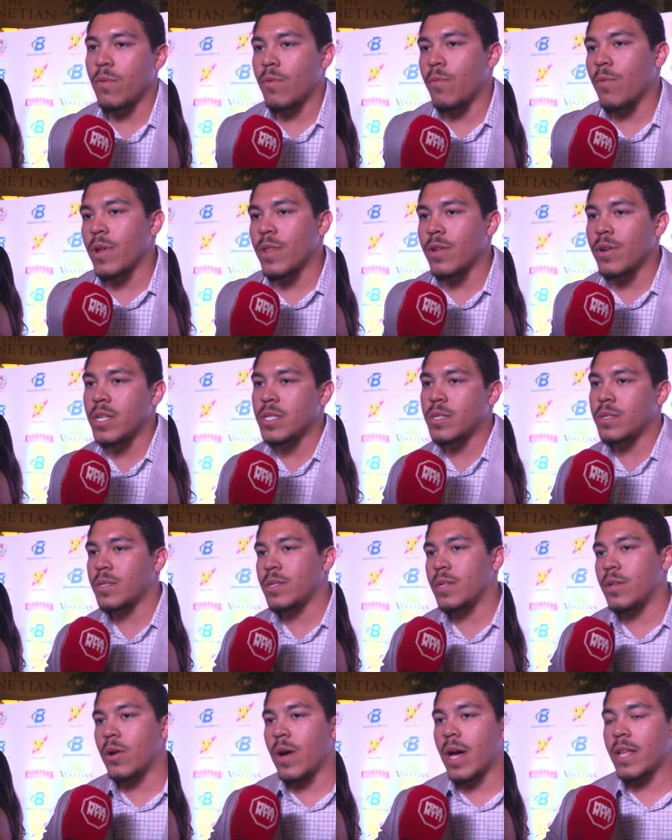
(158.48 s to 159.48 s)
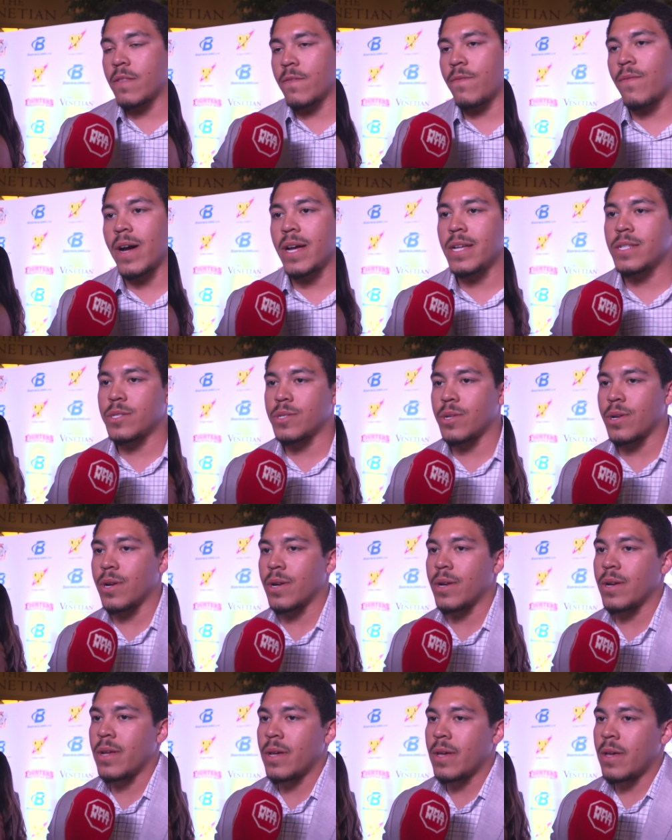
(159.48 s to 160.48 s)
whether it's you know at the fights
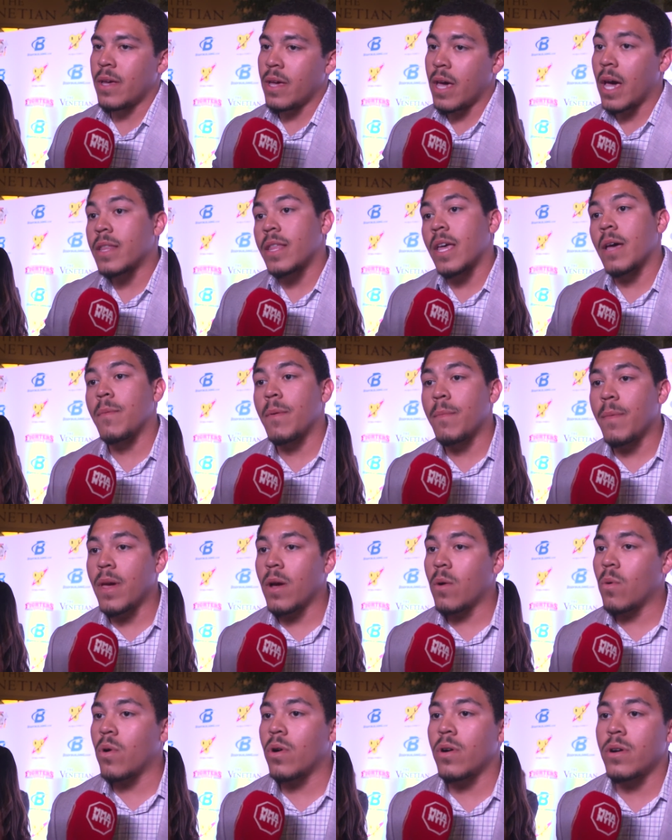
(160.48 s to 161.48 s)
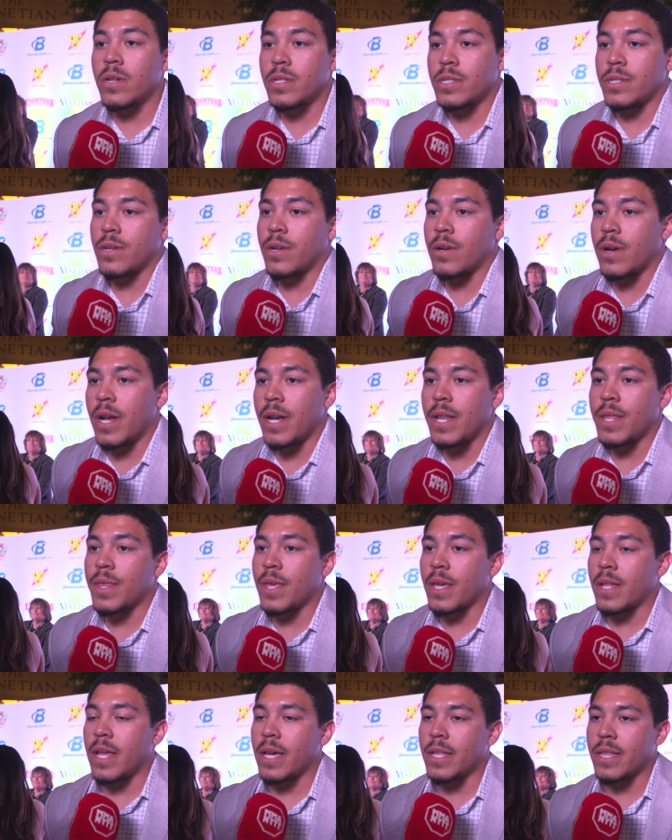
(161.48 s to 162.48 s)
or at the MMA awards or
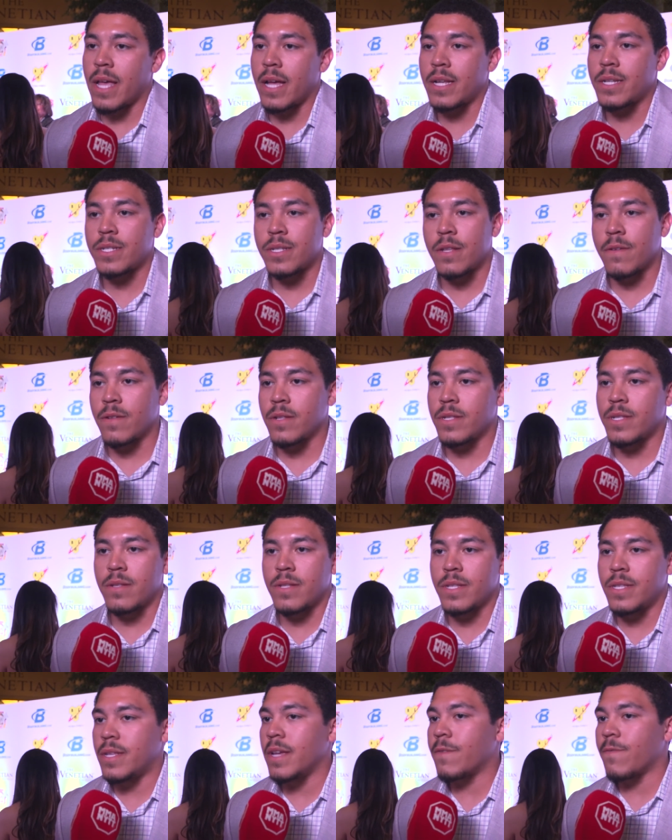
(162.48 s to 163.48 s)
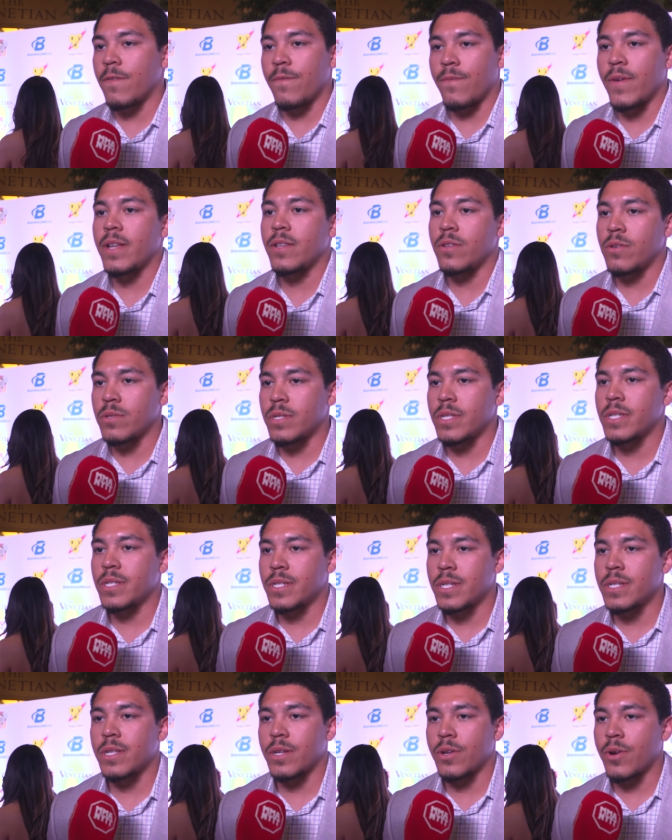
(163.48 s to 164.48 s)
anything like that. Just the different venues, it's
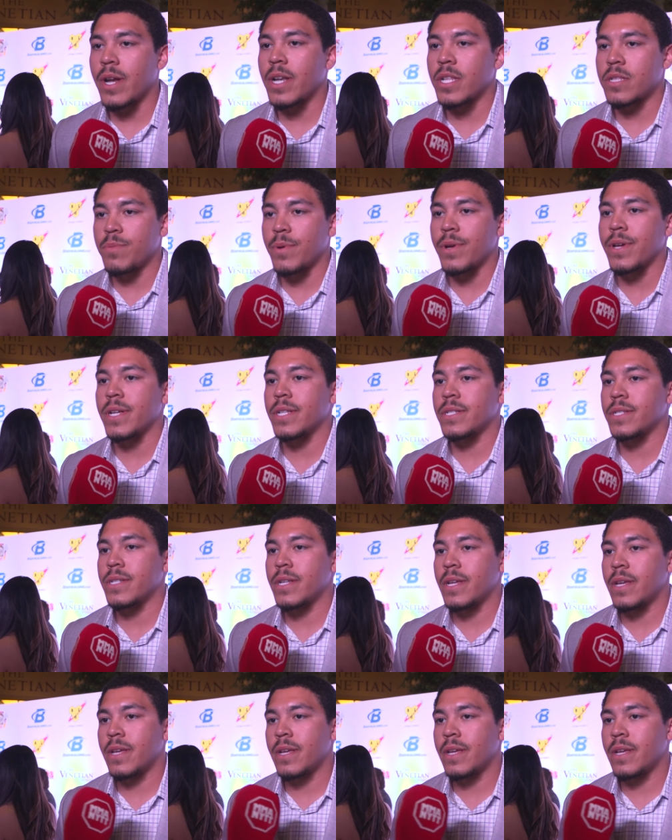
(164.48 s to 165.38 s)
just a great experience.